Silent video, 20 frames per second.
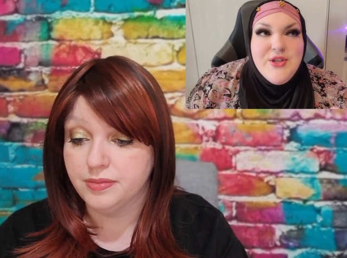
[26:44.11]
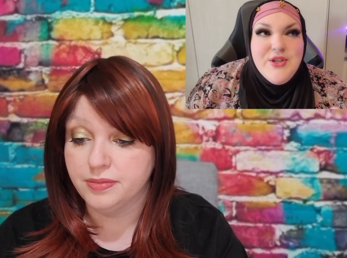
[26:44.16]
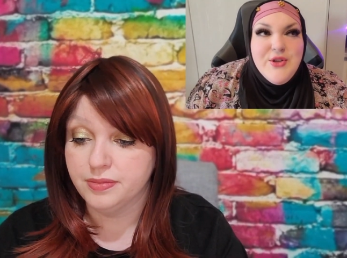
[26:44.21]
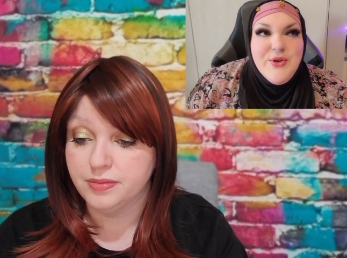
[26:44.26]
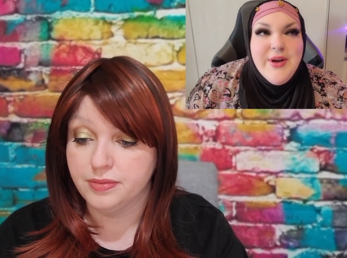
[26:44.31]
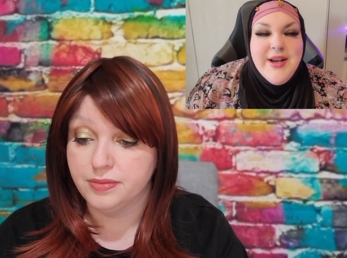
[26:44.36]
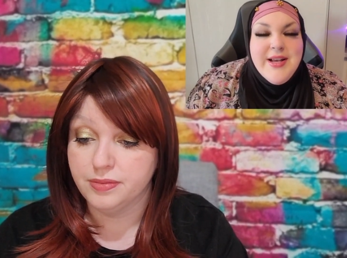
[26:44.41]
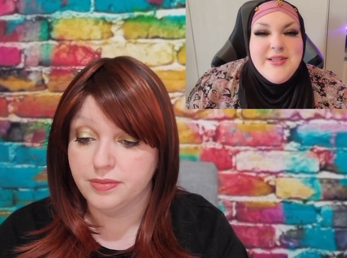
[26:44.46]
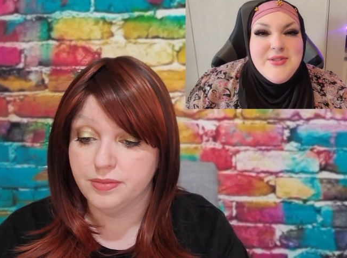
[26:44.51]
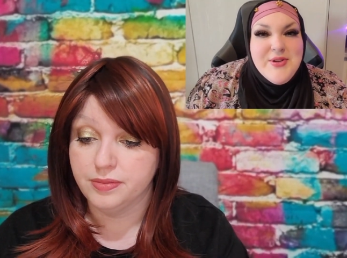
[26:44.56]
Speaker 1: You
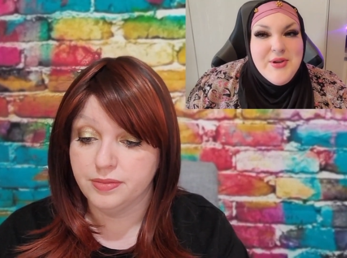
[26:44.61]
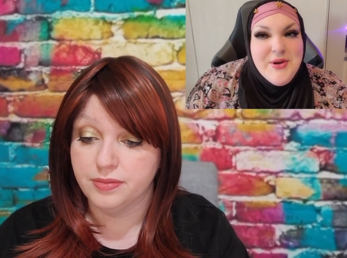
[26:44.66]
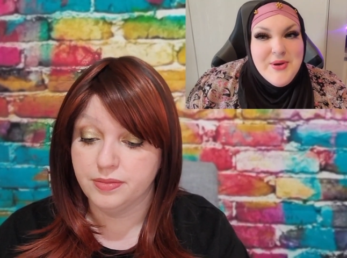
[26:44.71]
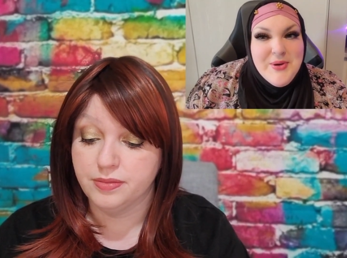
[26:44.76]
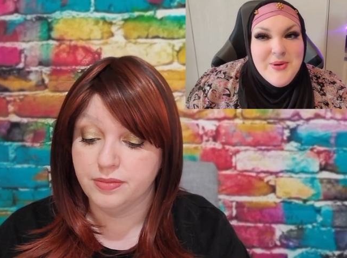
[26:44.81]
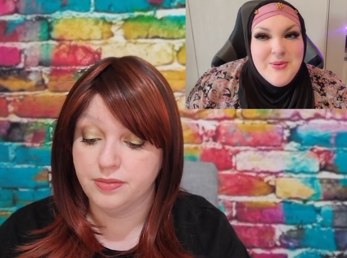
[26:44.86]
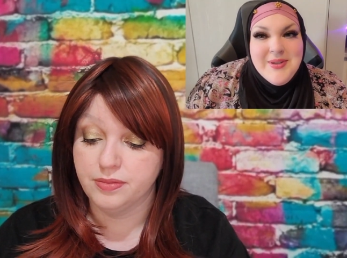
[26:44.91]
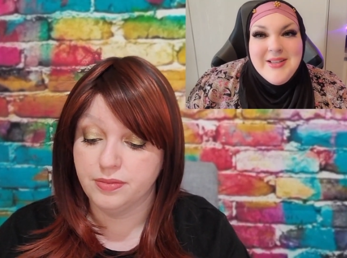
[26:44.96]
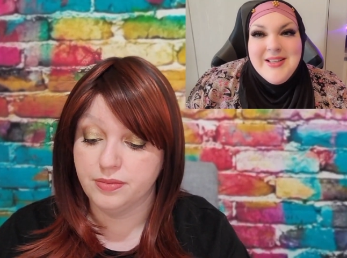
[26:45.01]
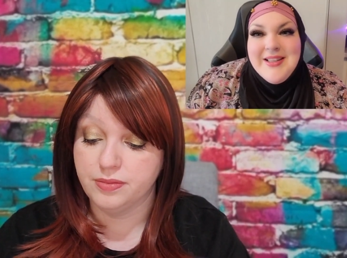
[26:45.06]
guys
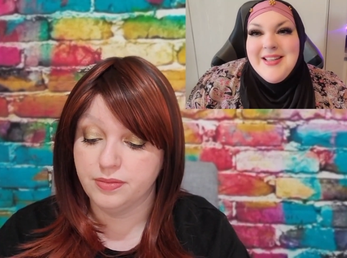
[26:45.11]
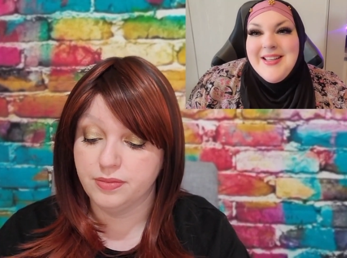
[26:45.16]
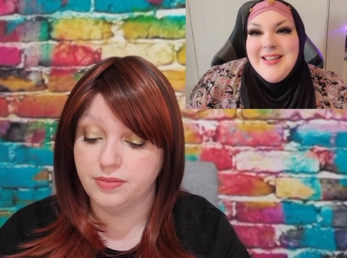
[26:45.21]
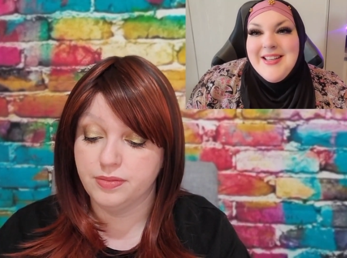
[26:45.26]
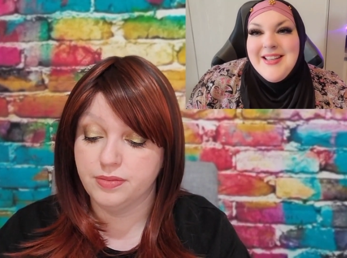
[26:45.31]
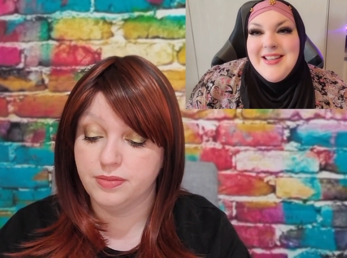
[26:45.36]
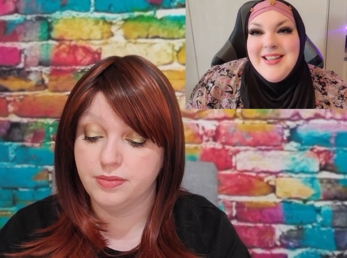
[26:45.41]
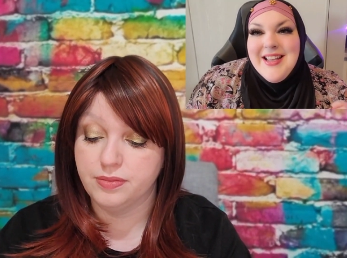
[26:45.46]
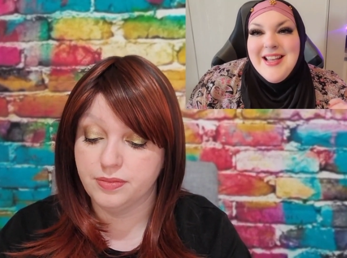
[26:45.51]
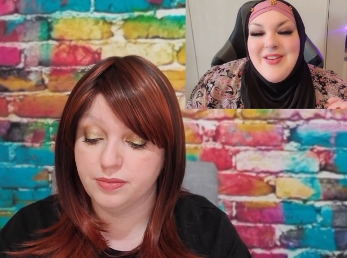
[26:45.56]
know,
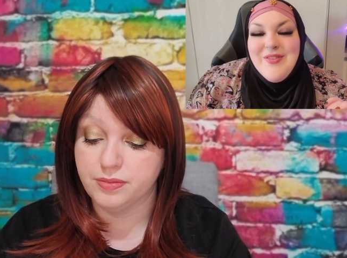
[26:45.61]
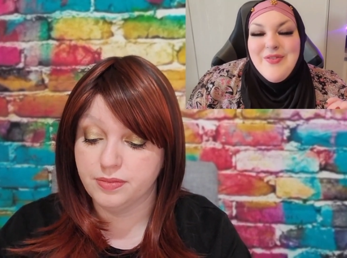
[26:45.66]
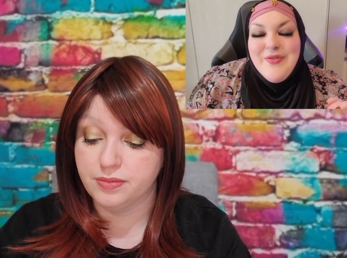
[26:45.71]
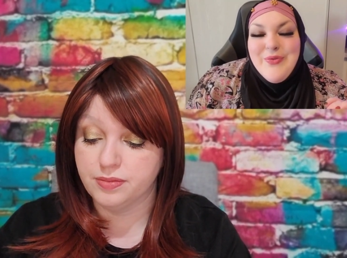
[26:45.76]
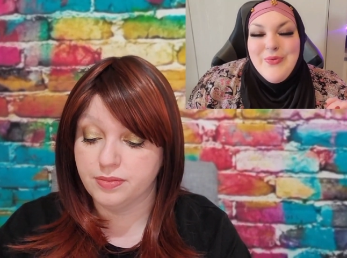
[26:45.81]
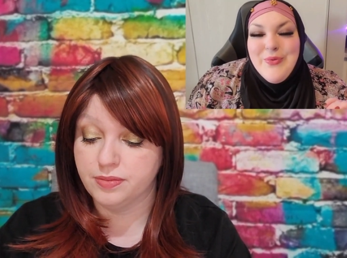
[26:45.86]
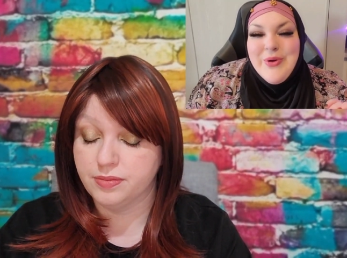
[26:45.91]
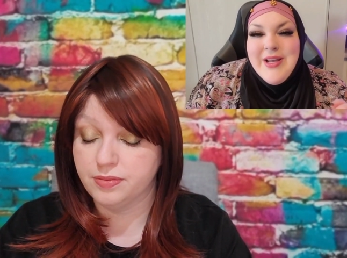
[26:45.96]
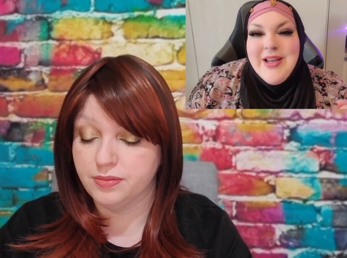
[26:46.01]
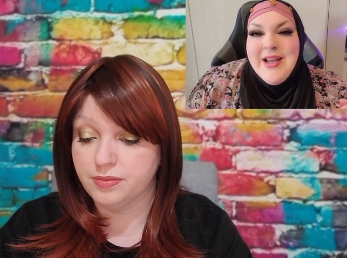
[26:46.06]
if
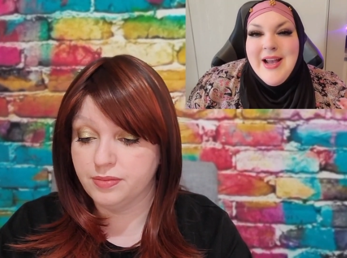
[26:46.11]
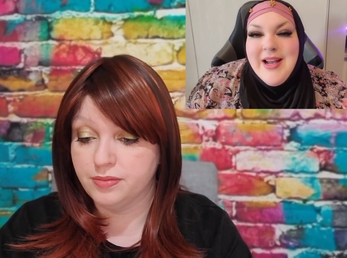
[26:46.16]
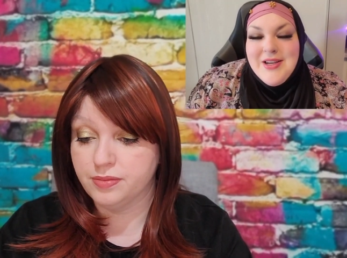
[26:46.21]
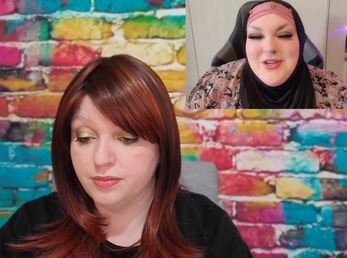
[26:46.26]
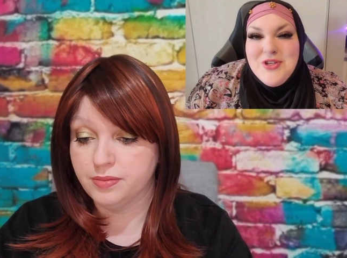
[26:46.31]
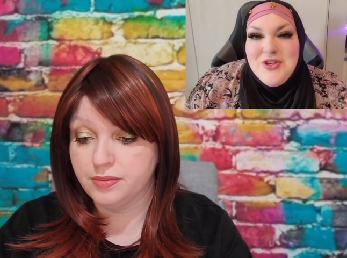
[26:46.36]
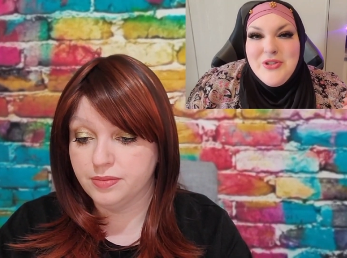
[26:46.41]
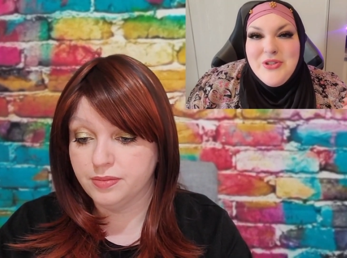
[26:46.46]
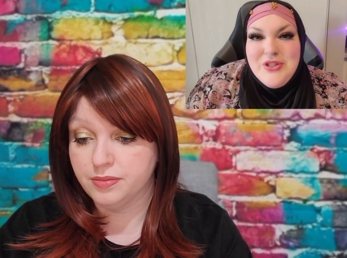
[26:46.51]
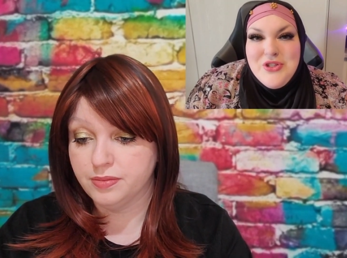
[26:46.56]
we
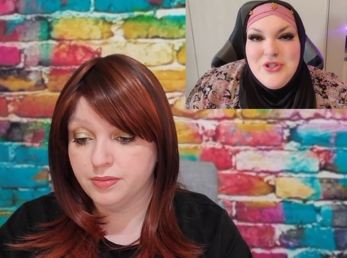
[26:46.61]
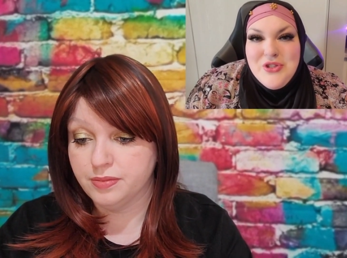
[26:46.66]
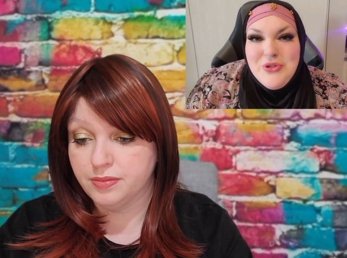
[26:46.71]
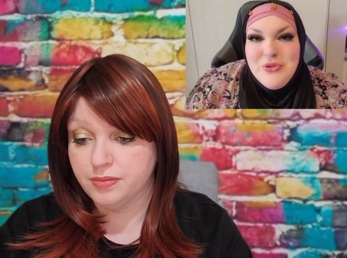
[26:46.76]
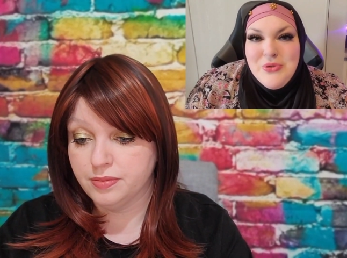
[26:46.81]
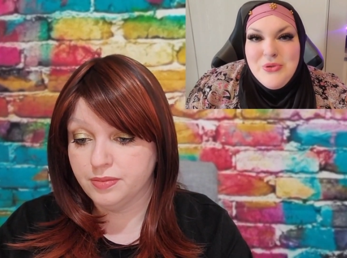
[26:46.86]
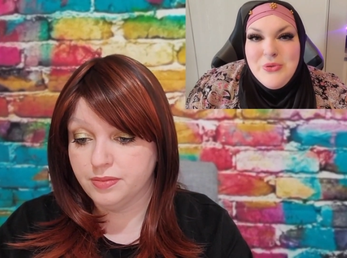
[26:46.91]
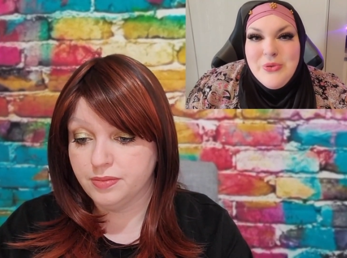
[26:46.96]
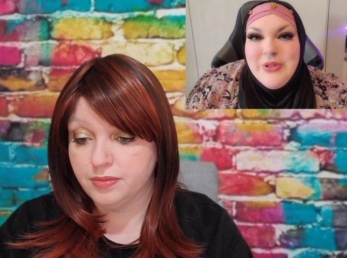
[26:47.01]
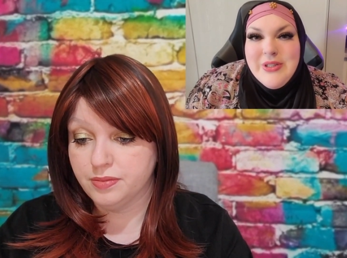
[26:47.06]
actually
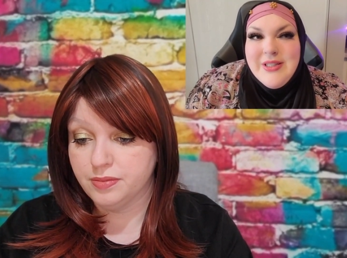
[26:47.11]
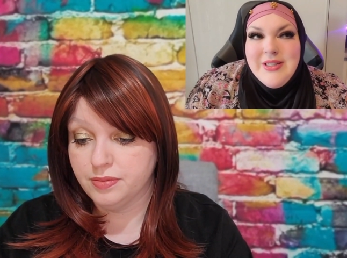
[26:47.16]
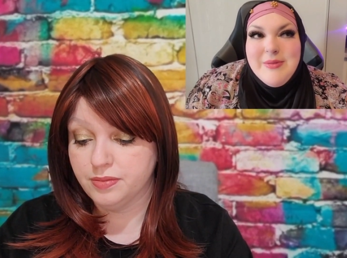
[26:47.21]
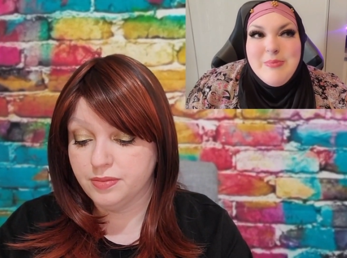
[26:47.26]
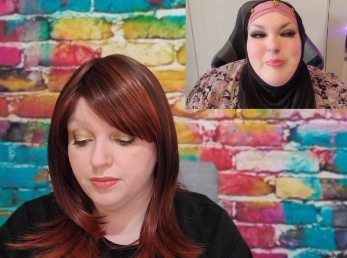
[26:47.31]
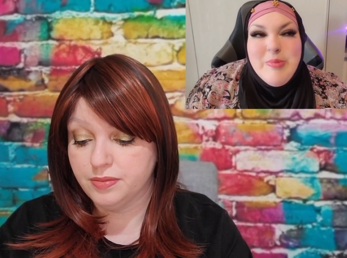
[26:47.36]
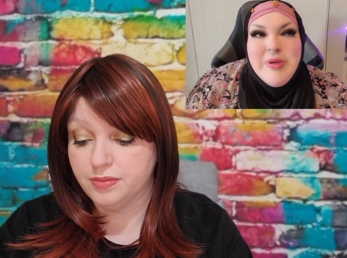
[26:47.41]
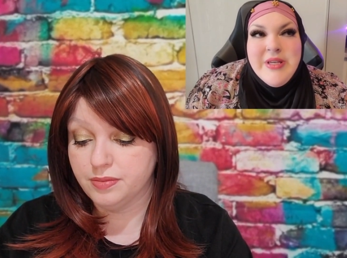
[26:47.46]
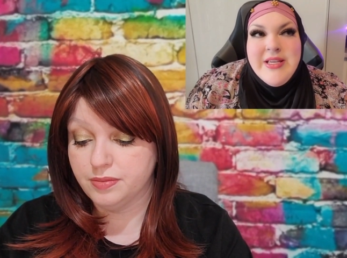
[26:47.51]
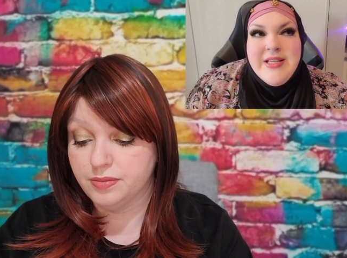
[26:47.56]
do
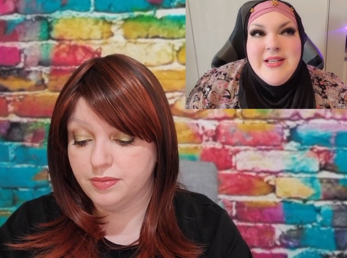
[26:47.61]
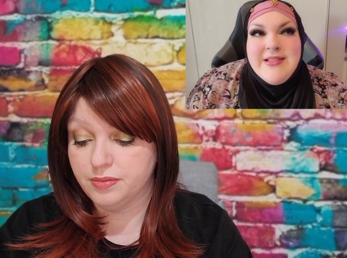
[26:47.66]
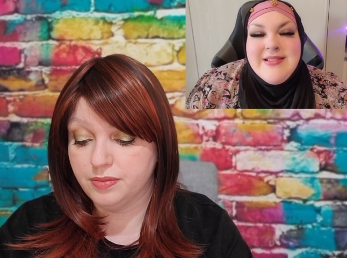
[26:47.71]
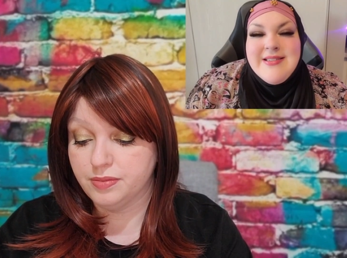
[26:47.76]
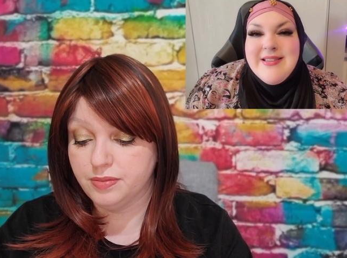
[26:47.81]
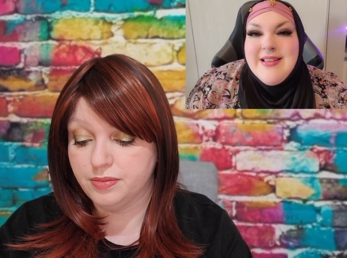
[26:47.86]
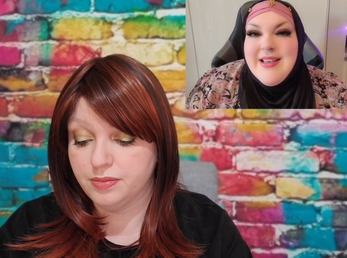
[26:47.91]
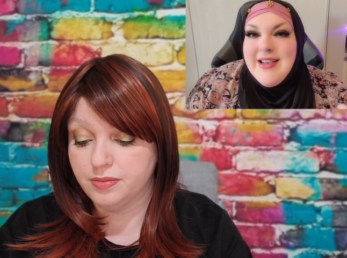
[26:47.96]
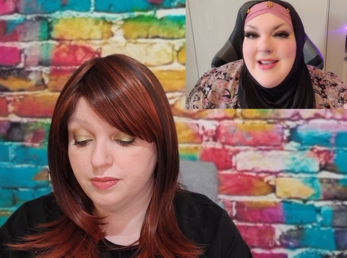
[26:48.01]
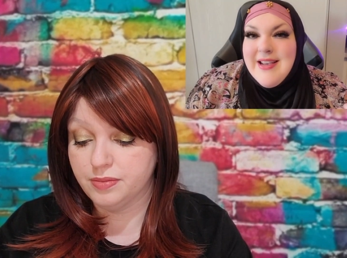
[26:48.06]

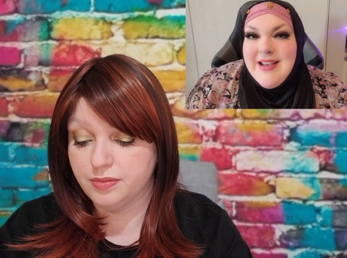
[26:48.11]
bees